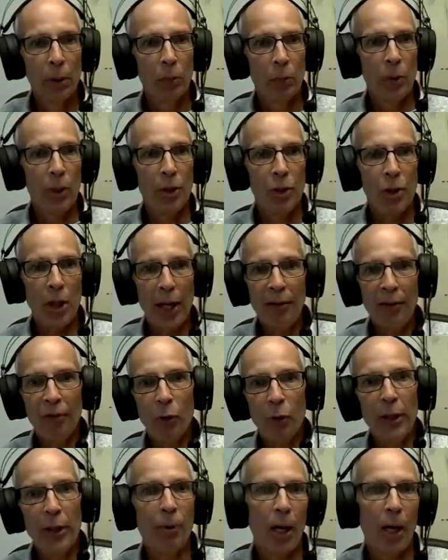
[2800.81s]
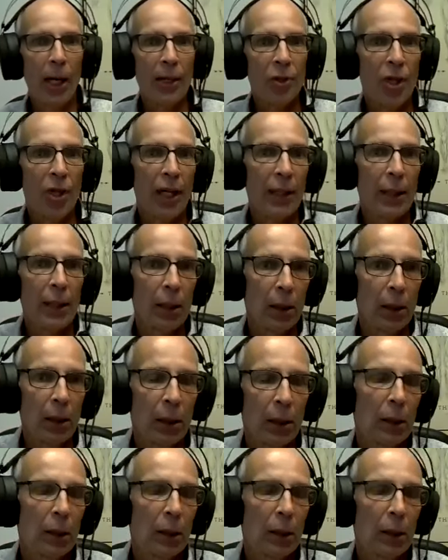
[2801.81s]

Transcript: with the xiphoid process.